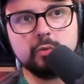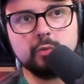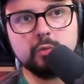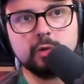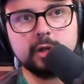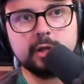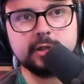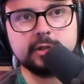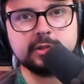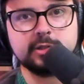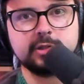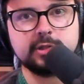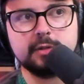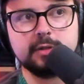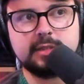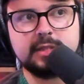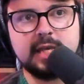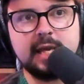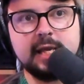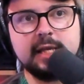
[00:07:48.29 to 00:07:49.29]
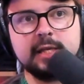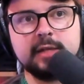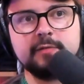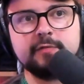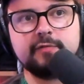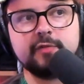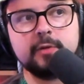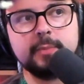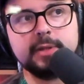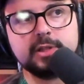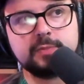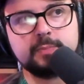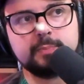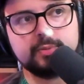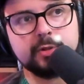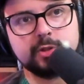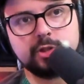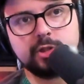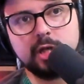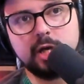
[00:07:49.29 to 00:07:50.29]
was taken from its
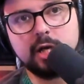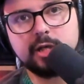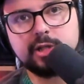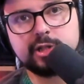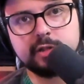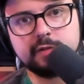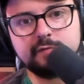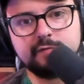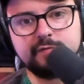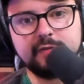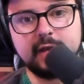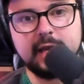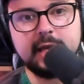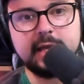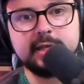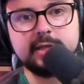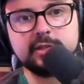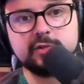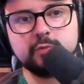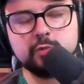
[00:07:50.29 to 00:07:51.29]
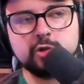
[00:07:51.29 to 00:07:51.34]
production phase,